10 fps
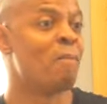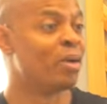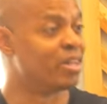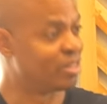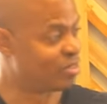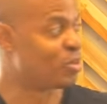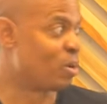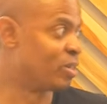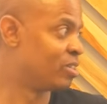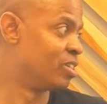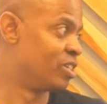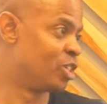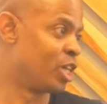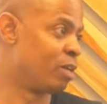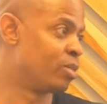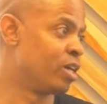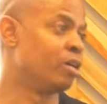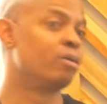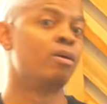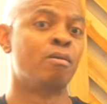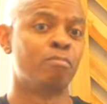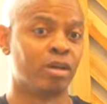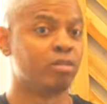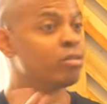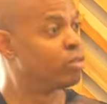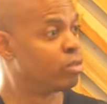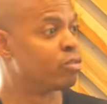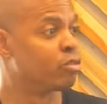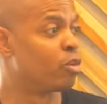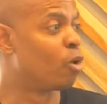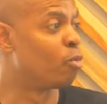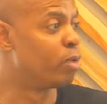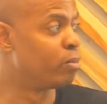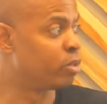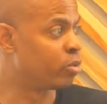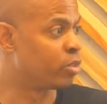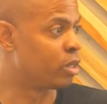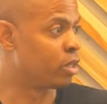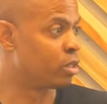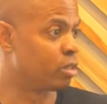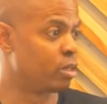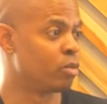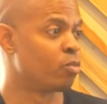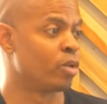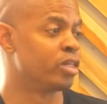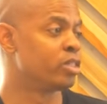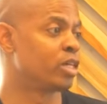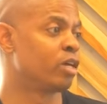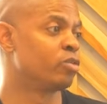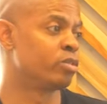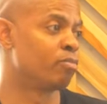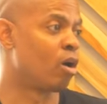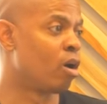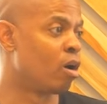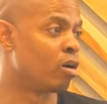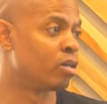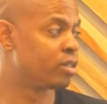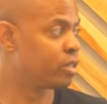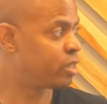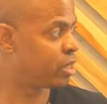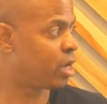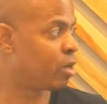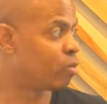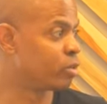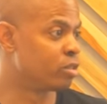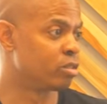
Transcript: But, you know, it's, it's the same thing. But the whole biblical thing, one of his titles is Ma'ah which